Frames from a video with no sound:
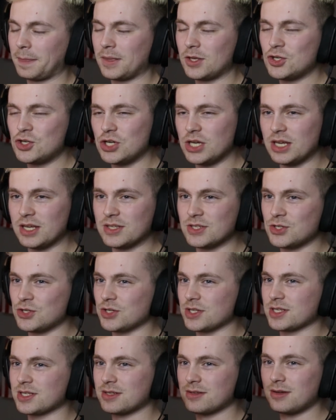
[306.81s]
She is
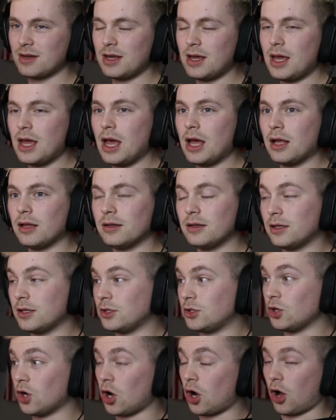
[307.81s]
just,
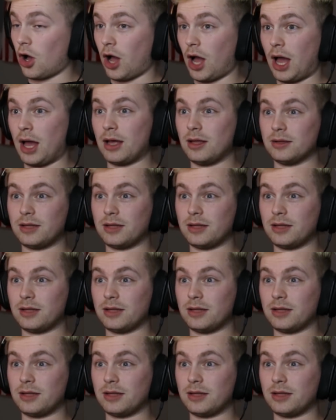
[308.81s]
y'all,